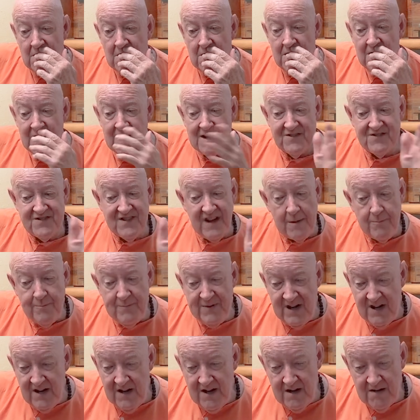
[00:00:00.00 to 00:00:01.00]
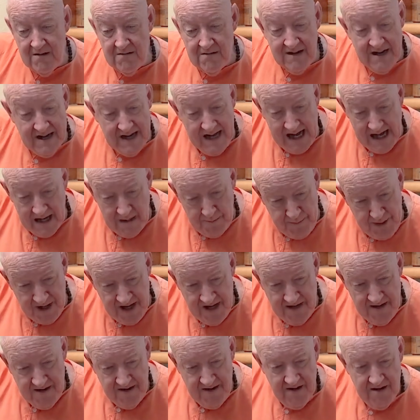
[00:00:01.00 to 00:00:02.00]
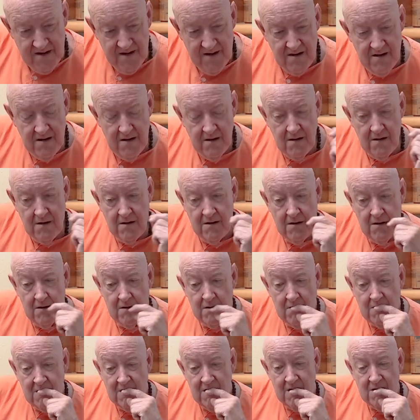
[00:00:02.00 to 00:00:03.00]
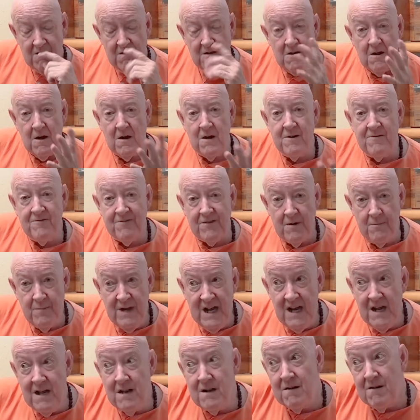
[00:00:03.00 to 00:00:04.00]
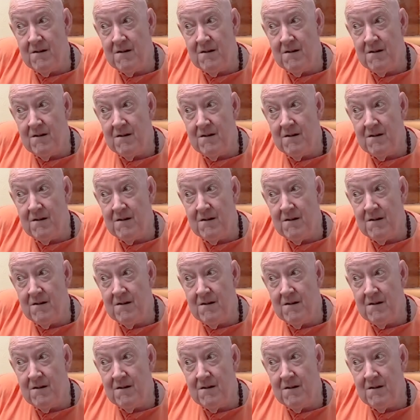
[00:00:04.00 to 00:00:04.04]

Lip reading: Accept it. It happened. Learn from it.